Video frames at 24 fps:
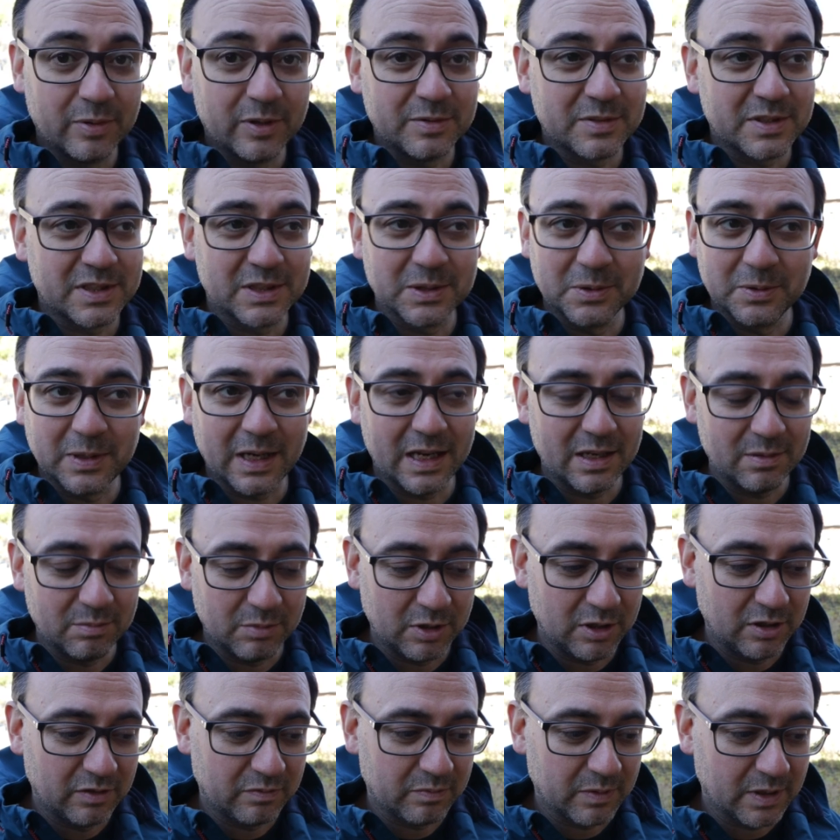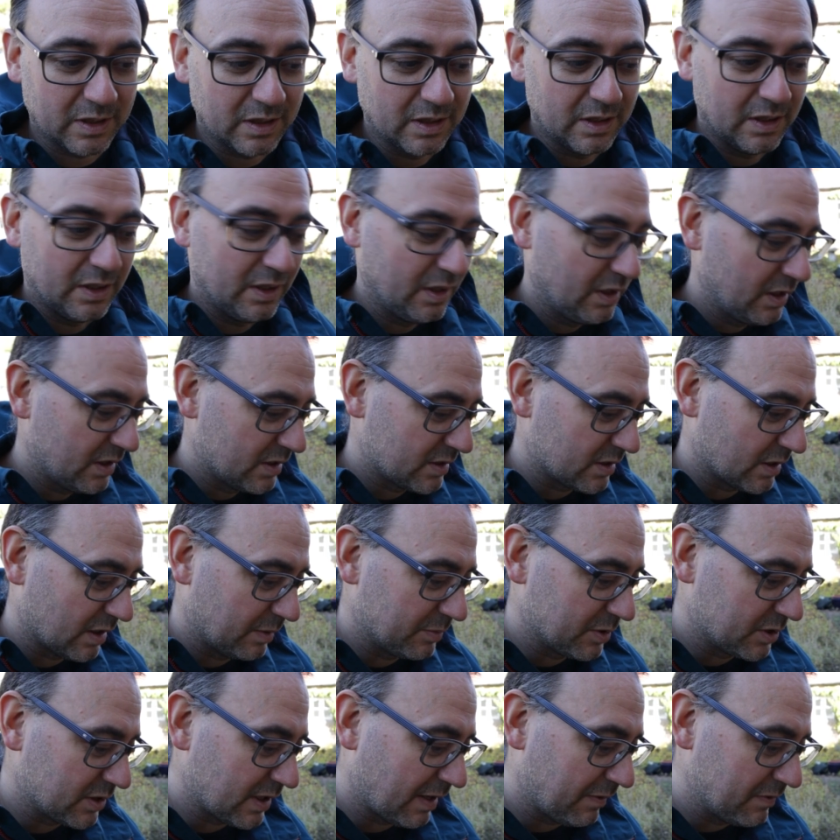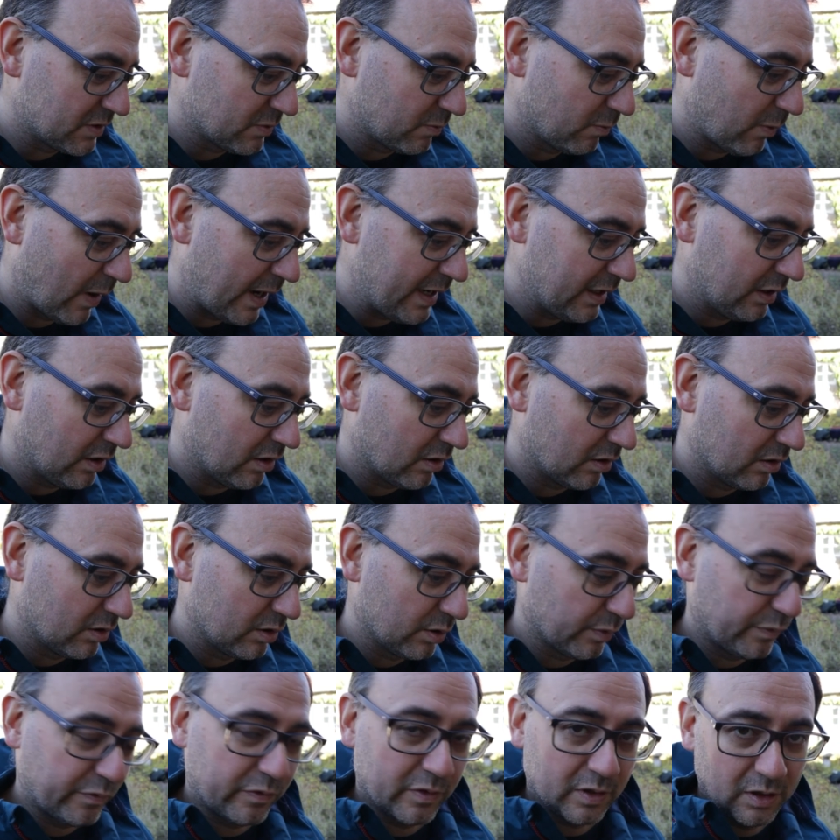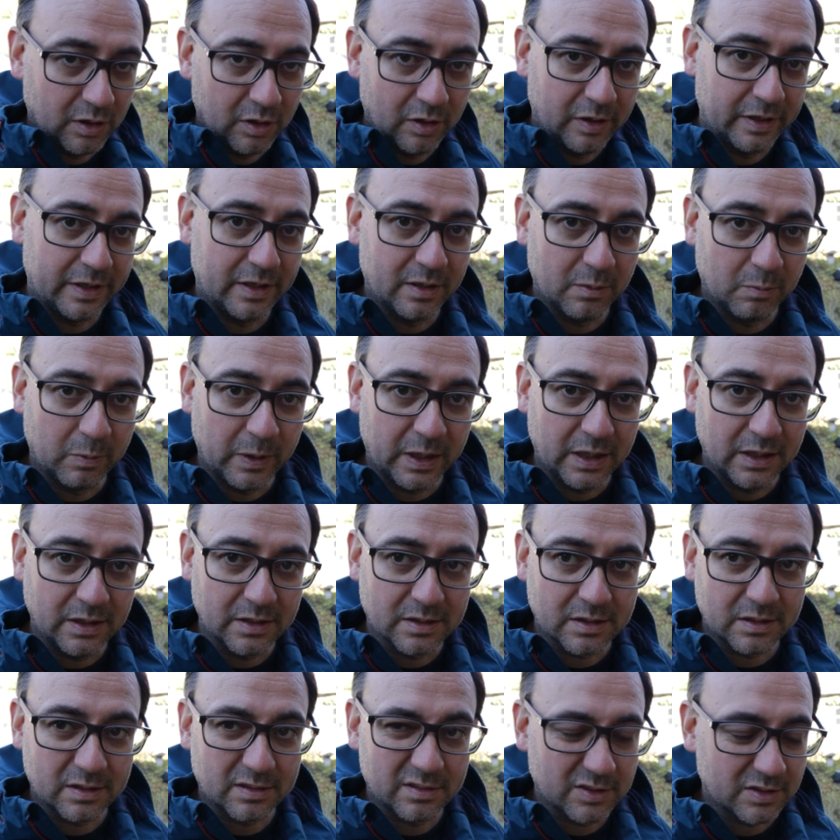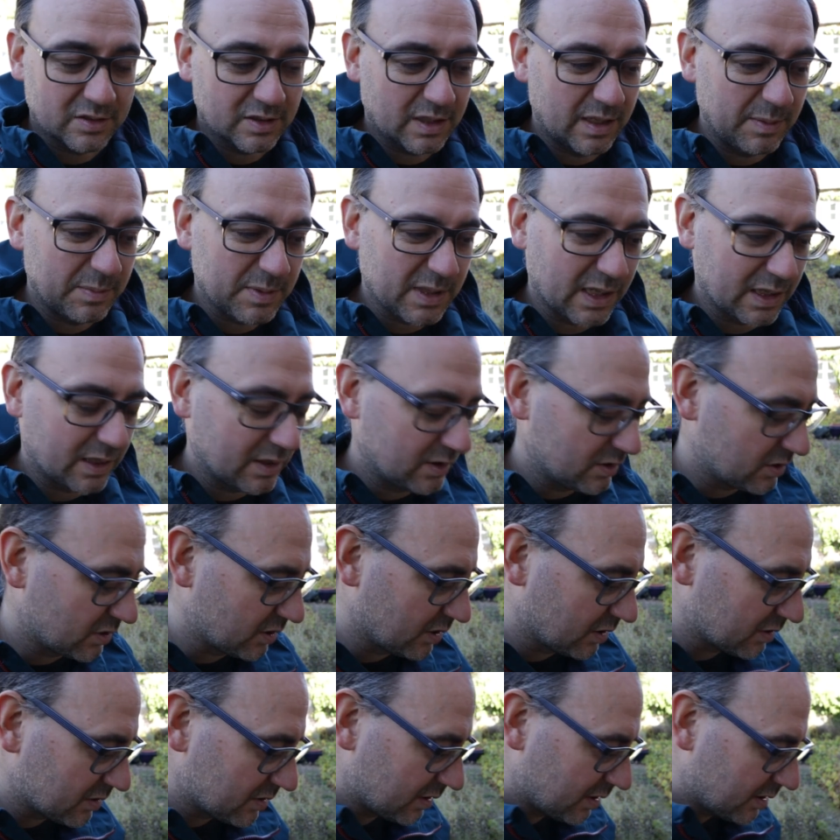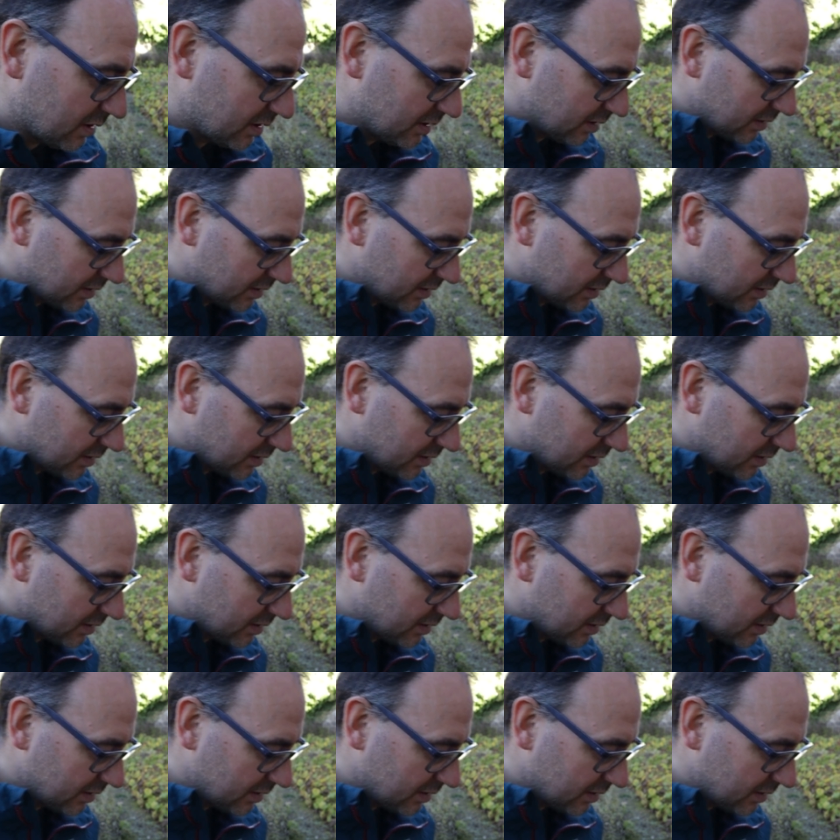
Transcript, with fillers: But it's still getting movement. So I'm just having to wait long enough for a lull in the wind and just keep taking shots.